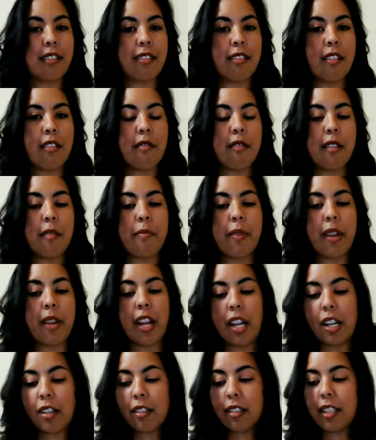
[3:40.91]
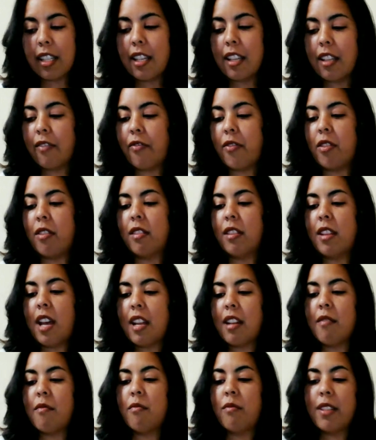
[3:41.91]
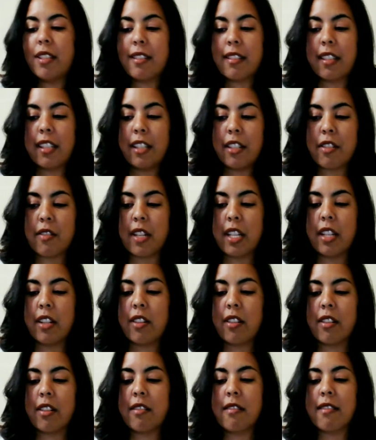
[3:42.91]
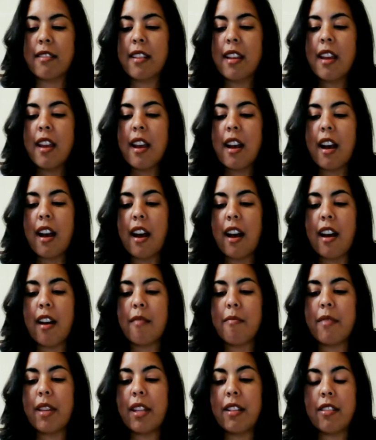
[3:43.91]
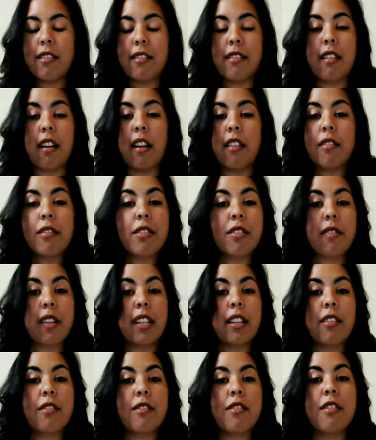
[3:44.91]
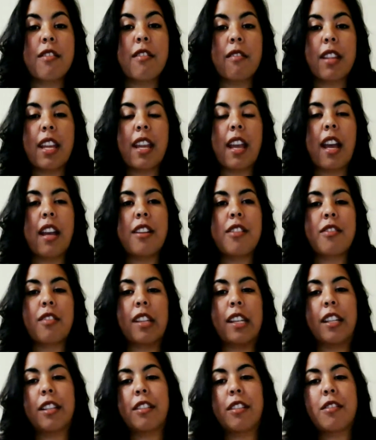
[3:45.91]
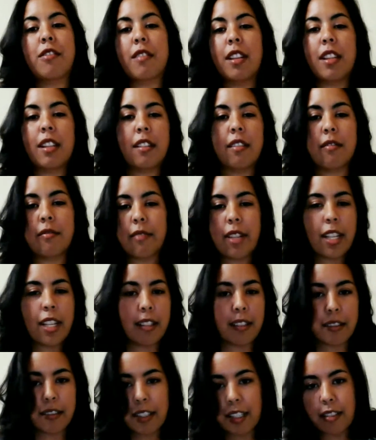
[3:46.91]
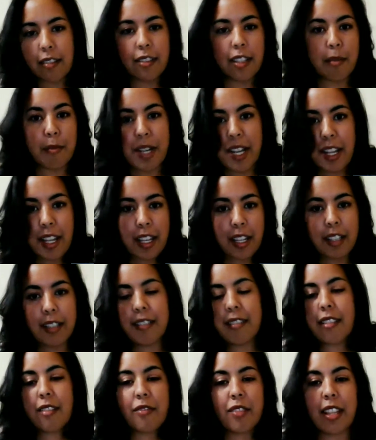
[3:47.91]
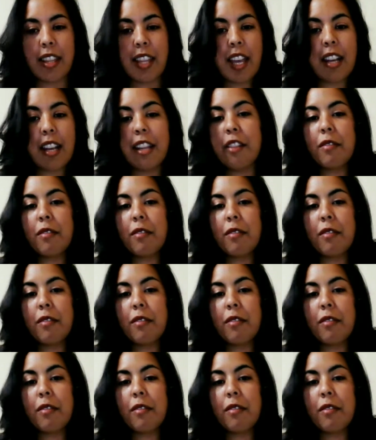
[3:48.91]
So apparently for a lot of whiskey drinkers, and just other drinkers, you know, like I like to drink regular, you know, lemonade, stuff like that.